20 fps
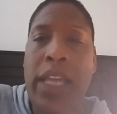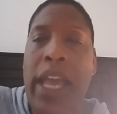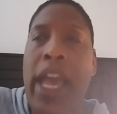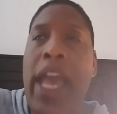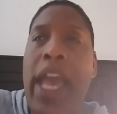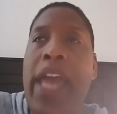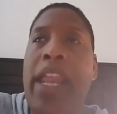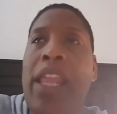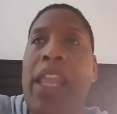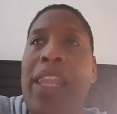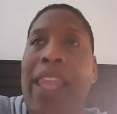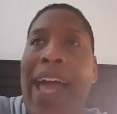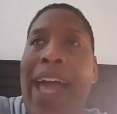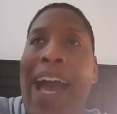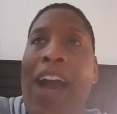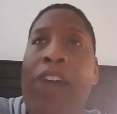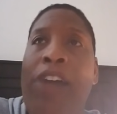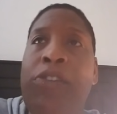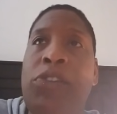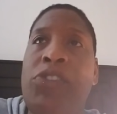and
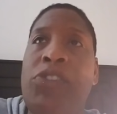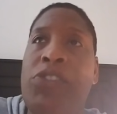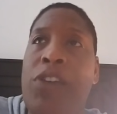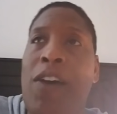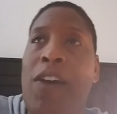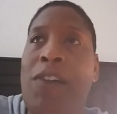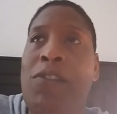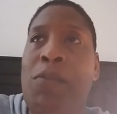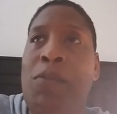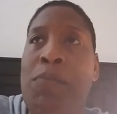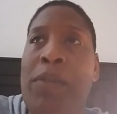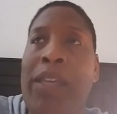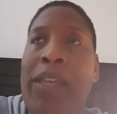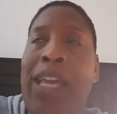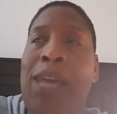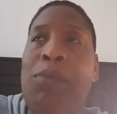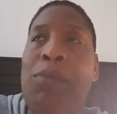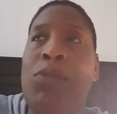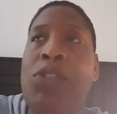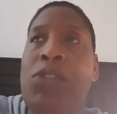allow yourself to be able